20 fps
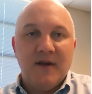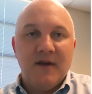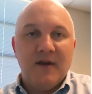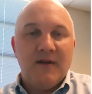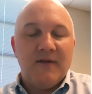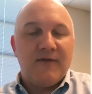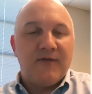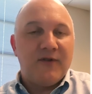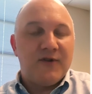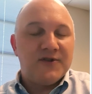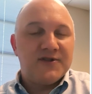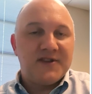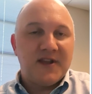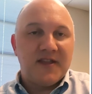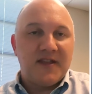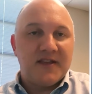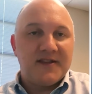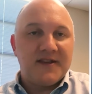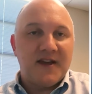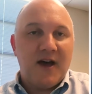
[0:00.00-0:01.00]
First, at
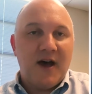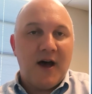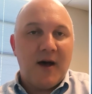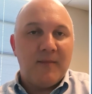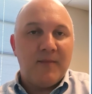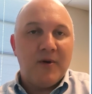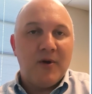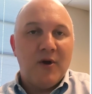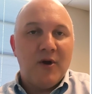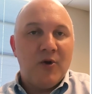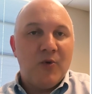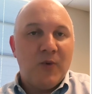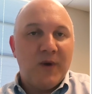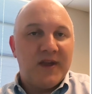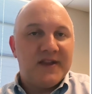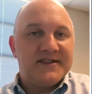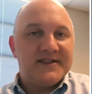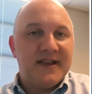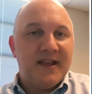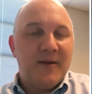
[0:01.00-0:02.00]
the top, we can
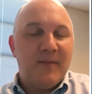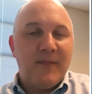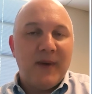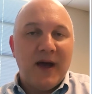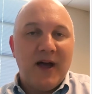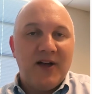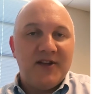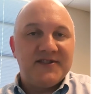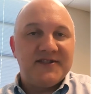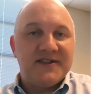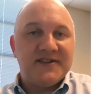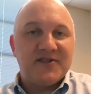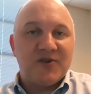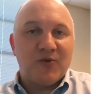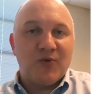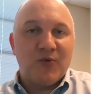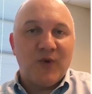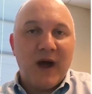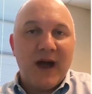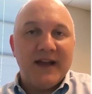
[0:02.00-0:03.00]
see that balances are
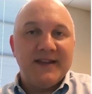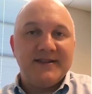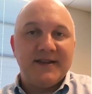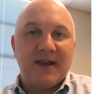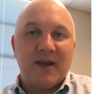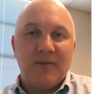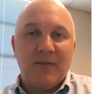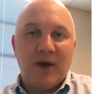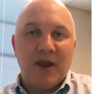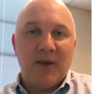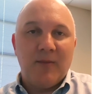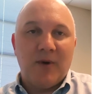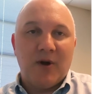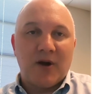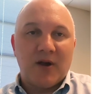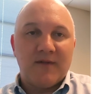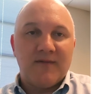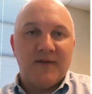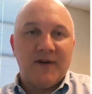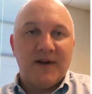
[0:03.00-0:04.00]
rising in money
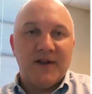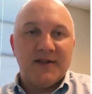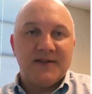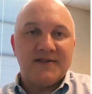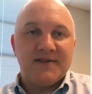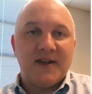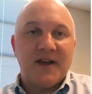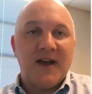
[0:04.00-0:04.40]
market funds,